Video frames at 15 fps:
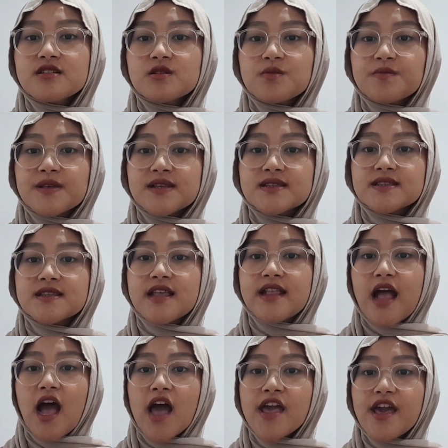topics that
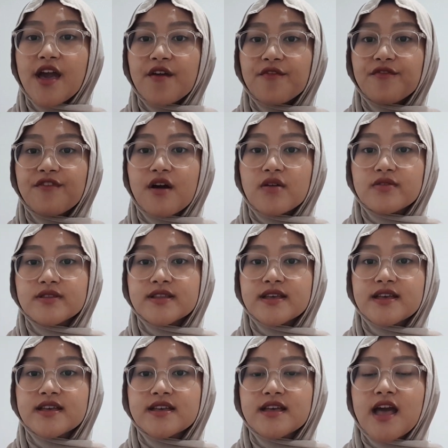I have found.
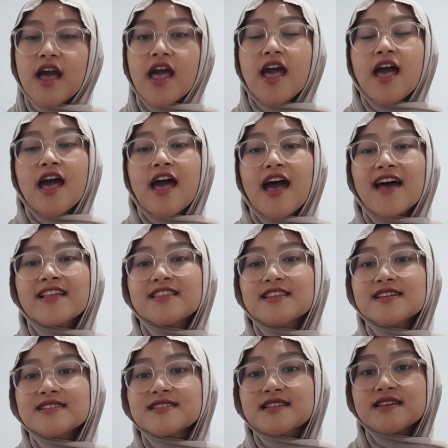And
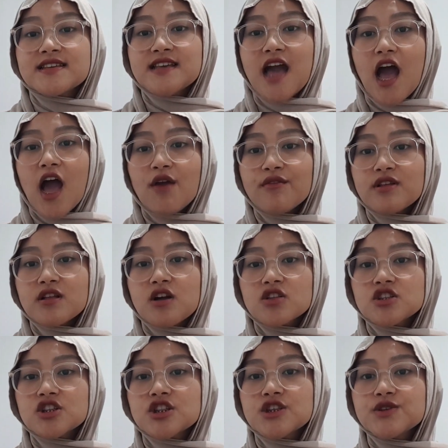lastly, I will
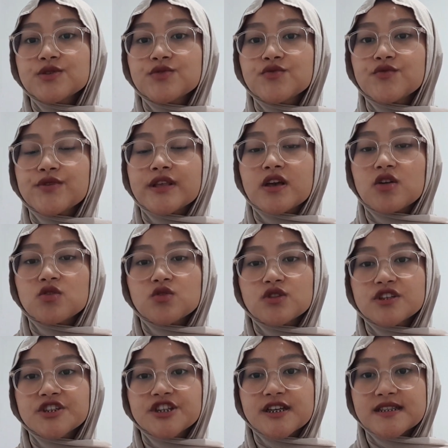conclude with
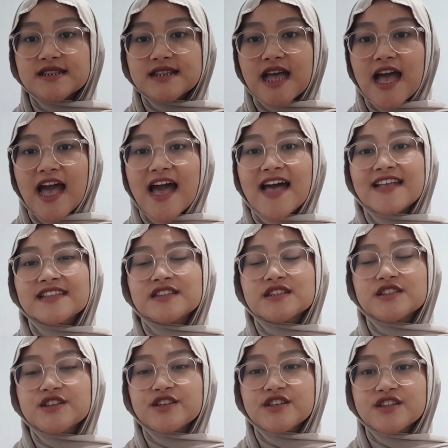conclusions and
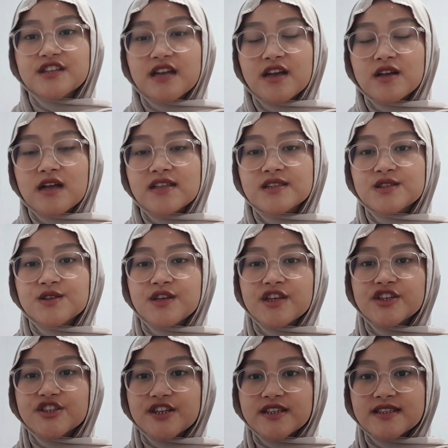
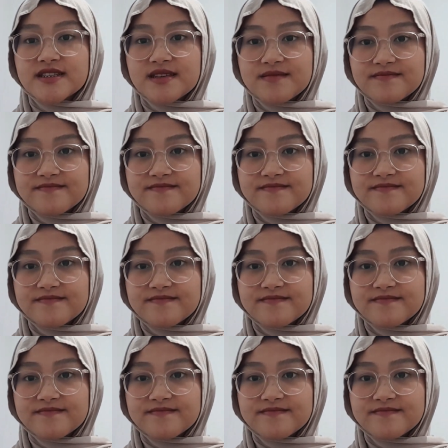suggestions.